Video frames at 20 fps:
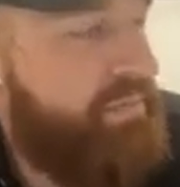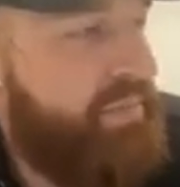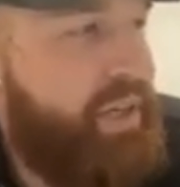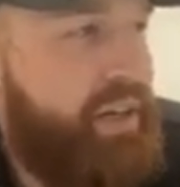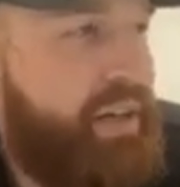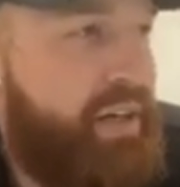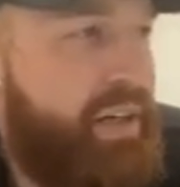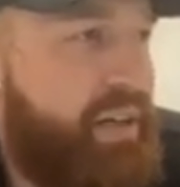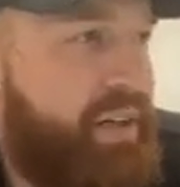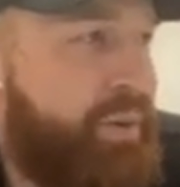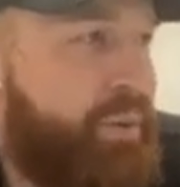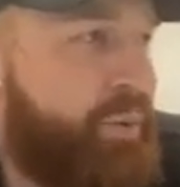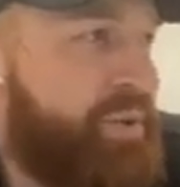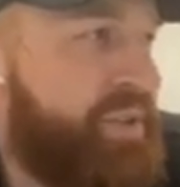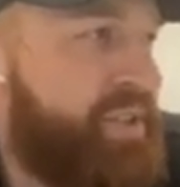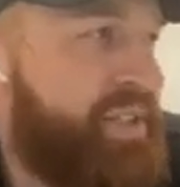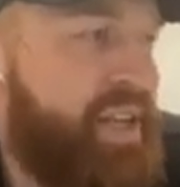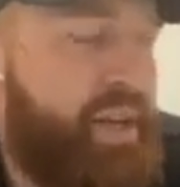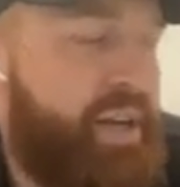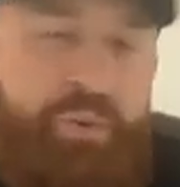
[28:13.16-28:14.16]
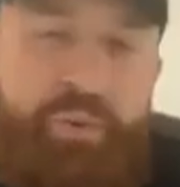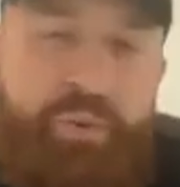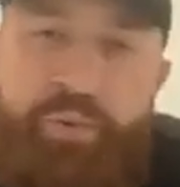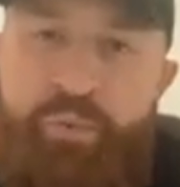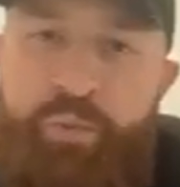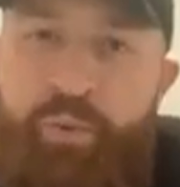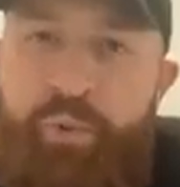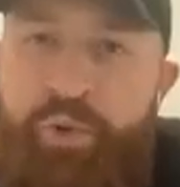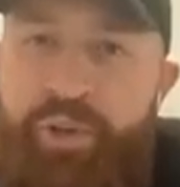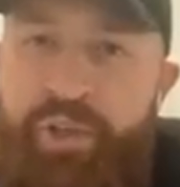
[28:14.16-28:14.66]
I wouldn't say we
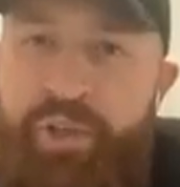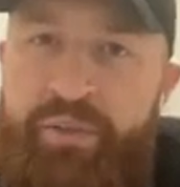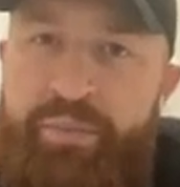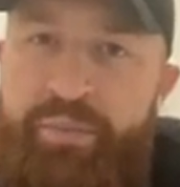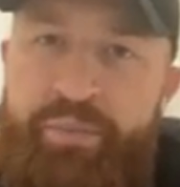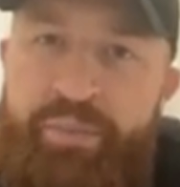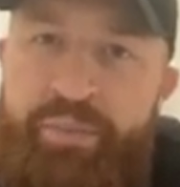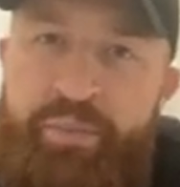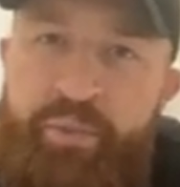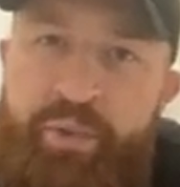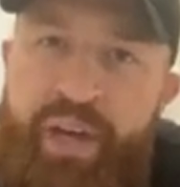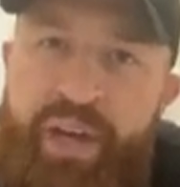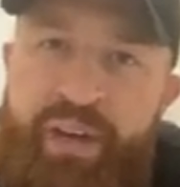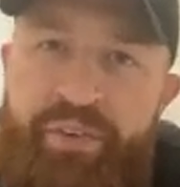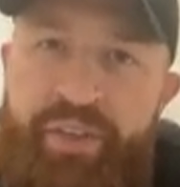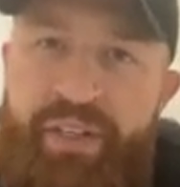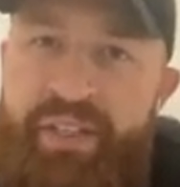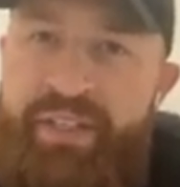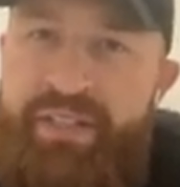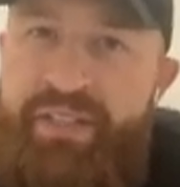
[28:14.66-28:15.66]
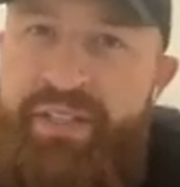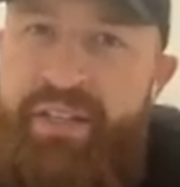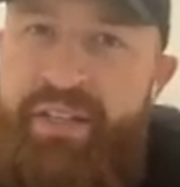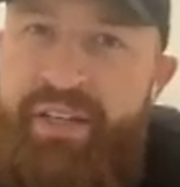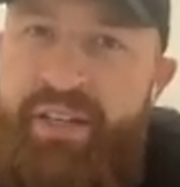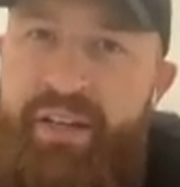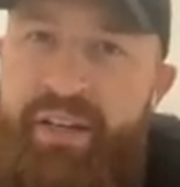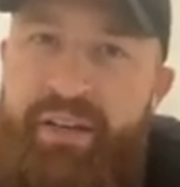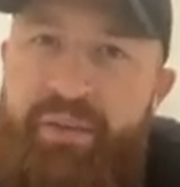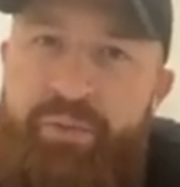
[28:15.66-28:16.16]
wouldn't. We haven't
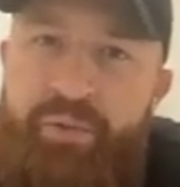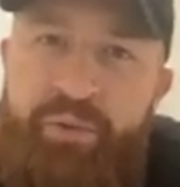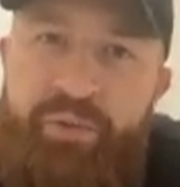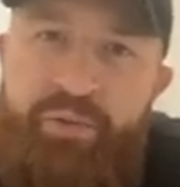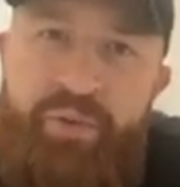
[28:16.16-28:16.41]
considered it.